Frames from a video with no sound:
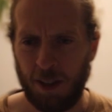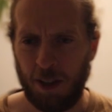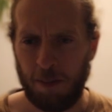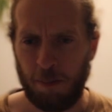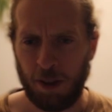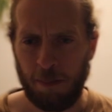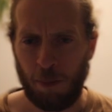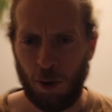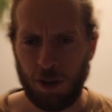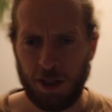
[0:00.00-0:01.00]
But the
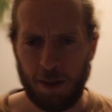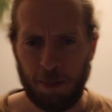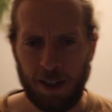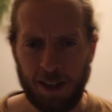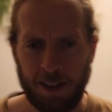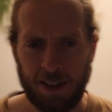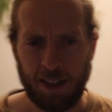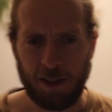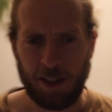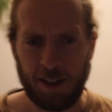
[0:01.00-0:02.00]
important step here is
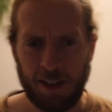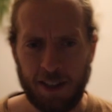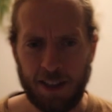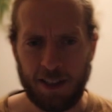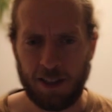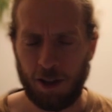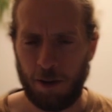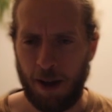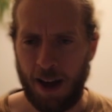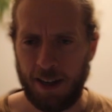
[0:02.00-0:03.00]
actually this
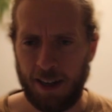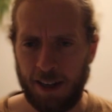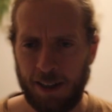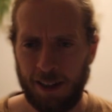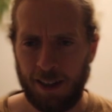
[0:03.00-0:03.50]
command here.